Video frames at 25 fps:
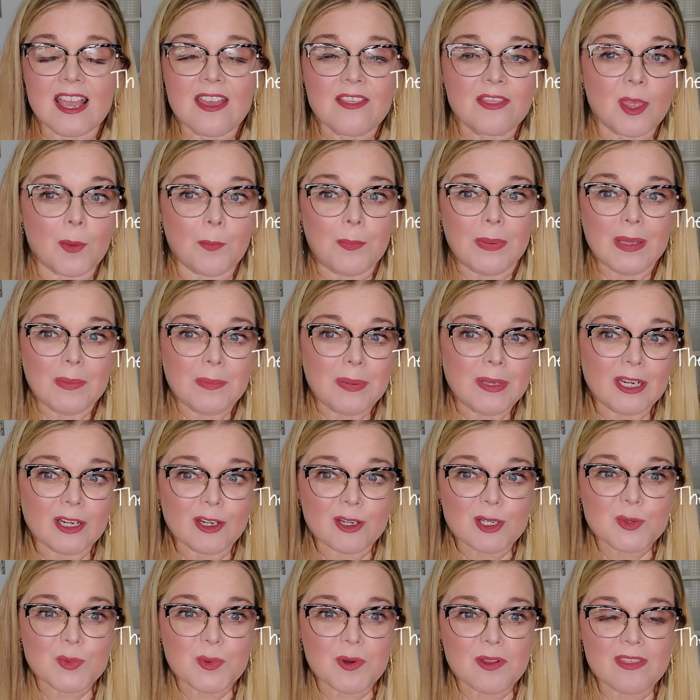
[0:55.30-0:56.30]
The bin
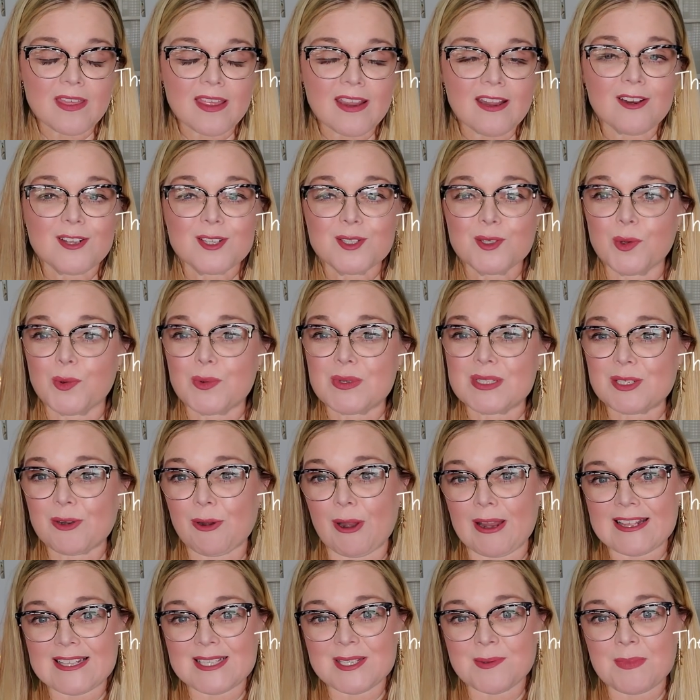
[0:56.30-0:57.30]
pickers were there, so it was
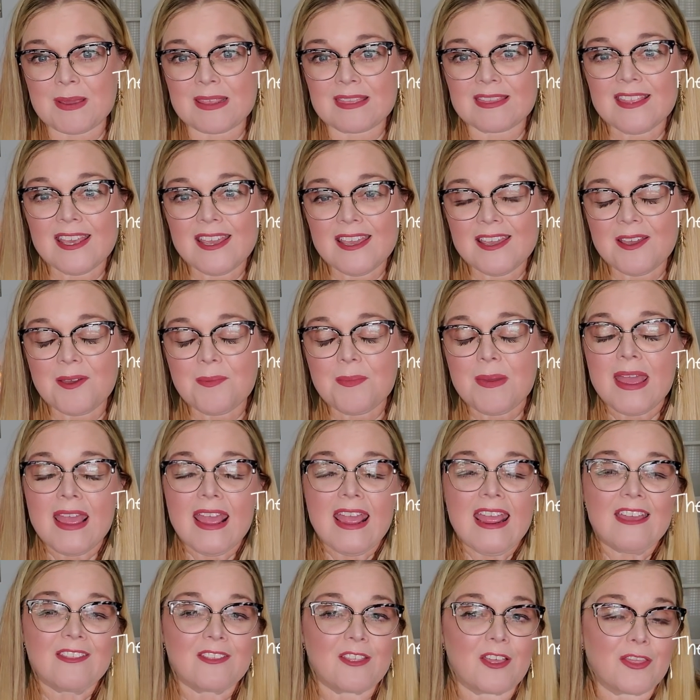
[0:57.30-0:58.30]
great to meet them.
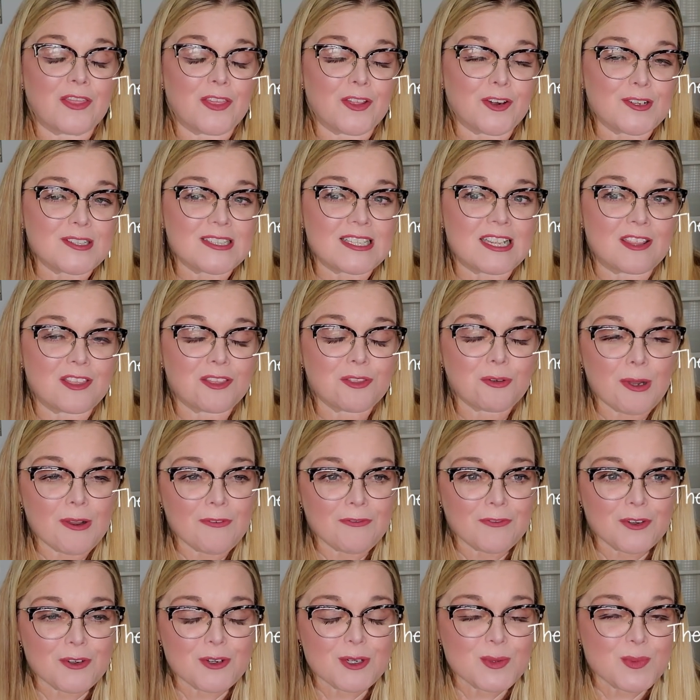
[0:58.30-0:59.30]
The thirsty
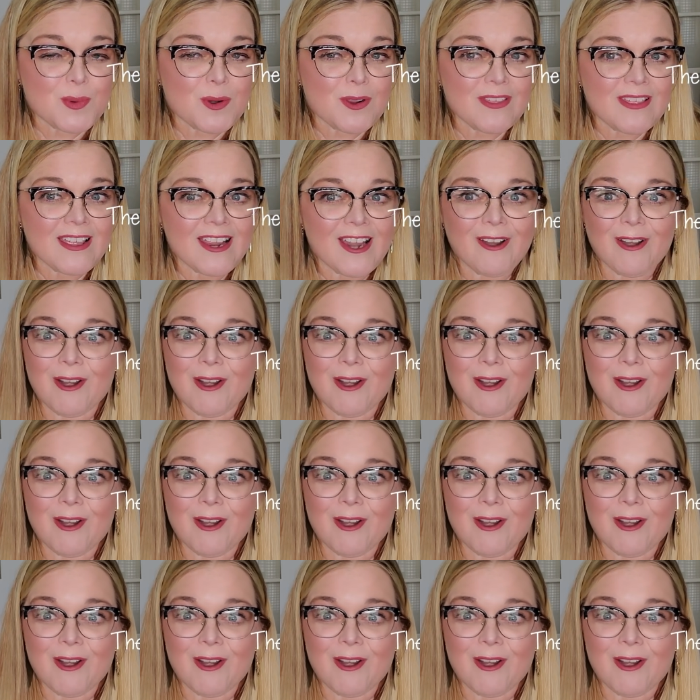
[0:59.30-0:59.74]
thrifters were there.